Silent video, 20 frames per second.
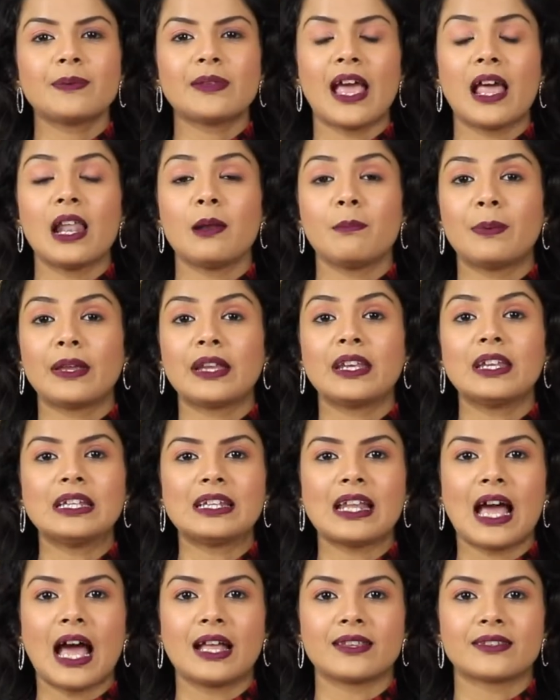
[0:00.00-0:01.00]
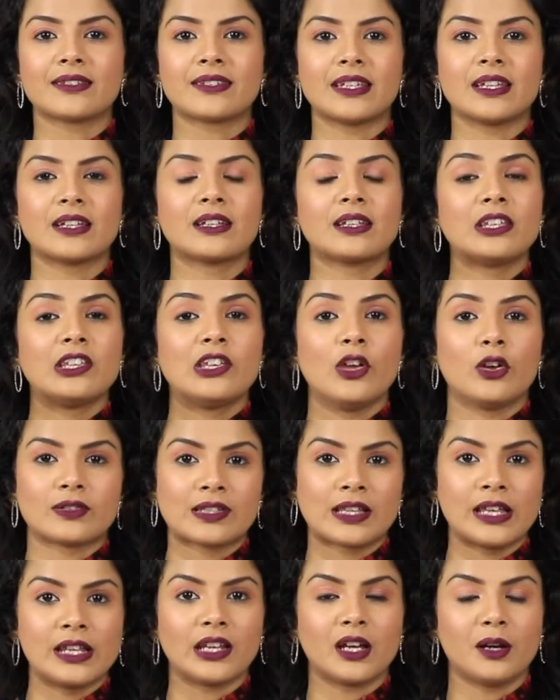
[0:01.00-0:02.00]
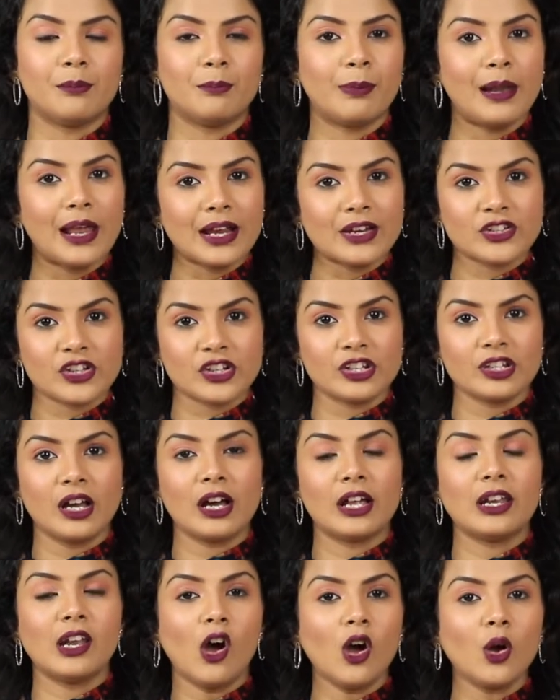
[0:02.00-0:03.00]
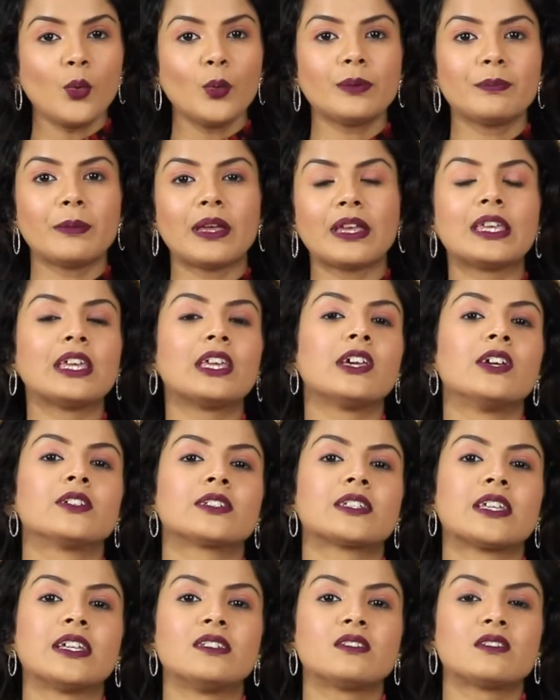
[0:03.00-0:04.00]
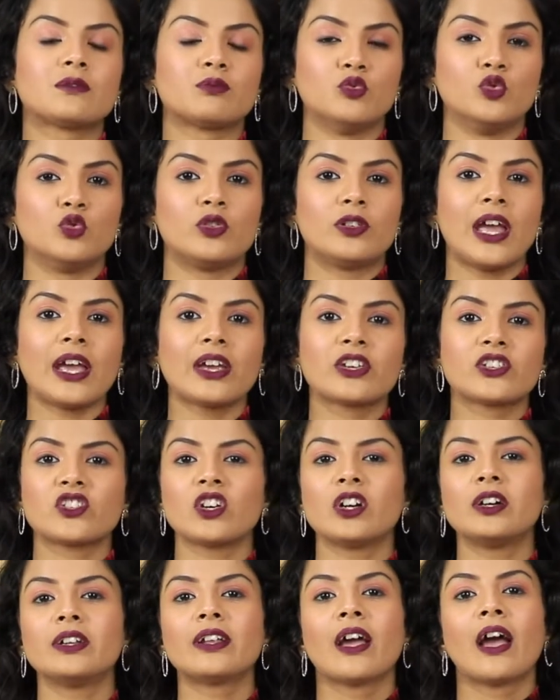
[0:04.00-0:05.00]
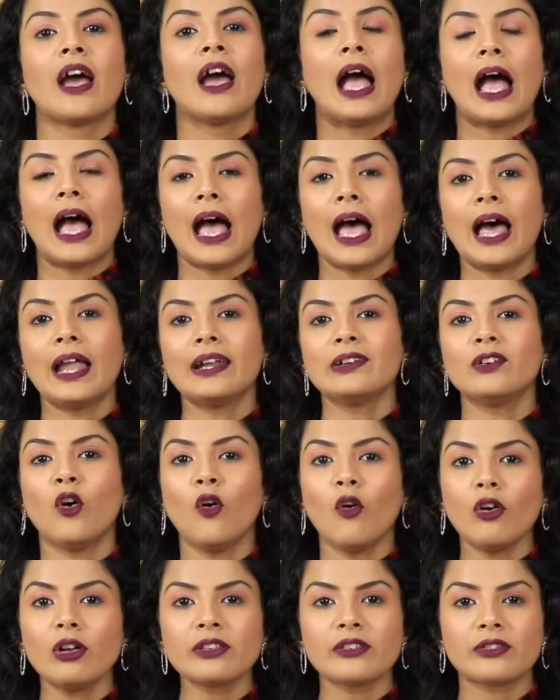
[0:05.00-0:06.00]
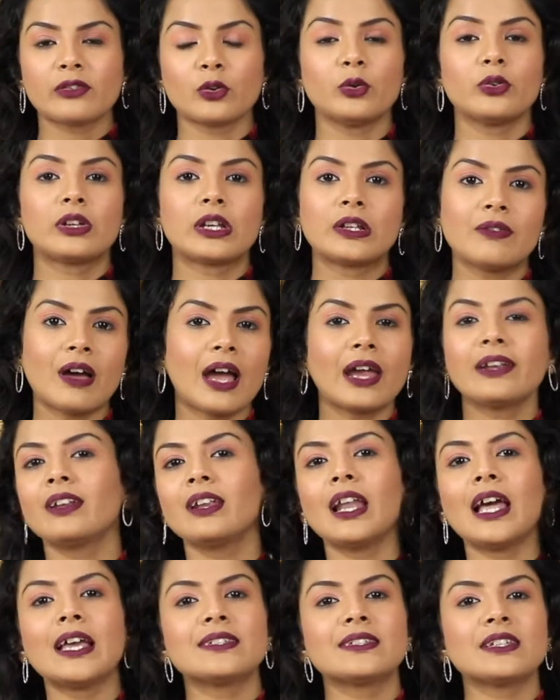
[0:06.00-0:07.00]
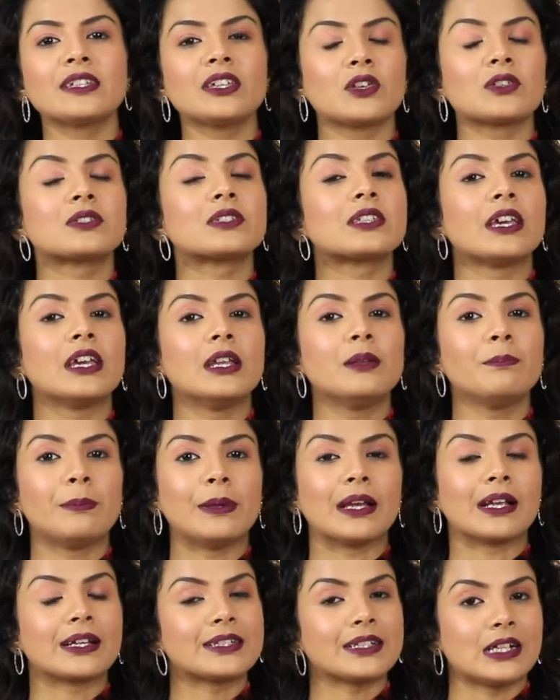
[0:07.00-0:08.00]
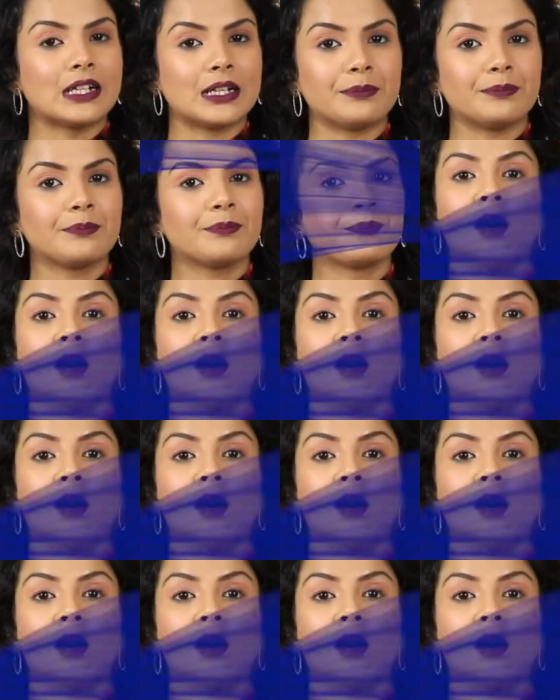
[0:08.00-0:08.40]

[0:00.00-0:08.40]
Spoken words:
help in enhancing your skin complexion along with making your skin smooth textured and also revitalizing your skin big time.